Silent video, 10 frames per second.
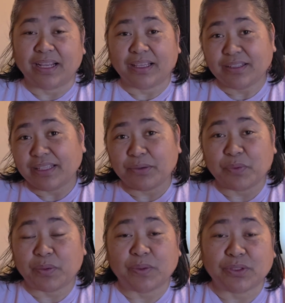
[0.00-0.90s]
other than
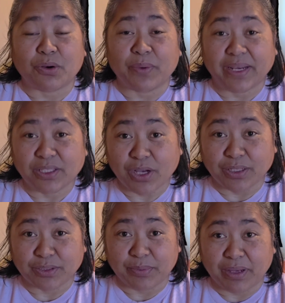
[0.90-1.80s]
what was already
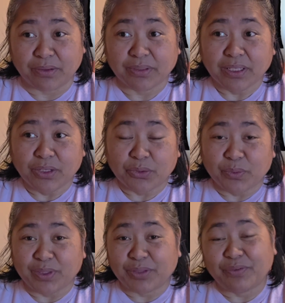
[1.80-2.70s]
talked about
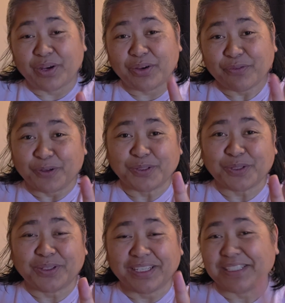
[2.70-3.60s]
with the very first
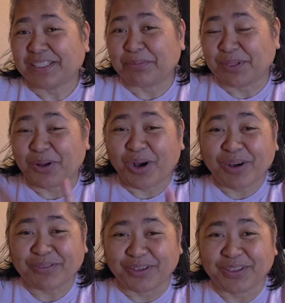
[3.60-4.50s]
accepted
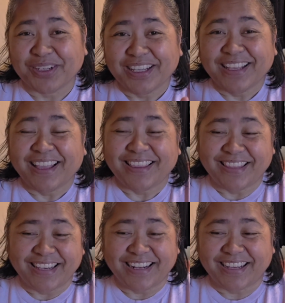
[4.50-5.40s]
offer
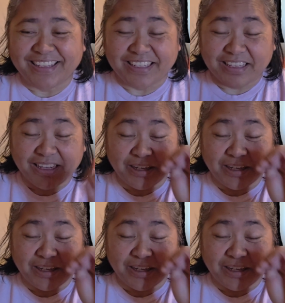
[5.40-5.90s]
that I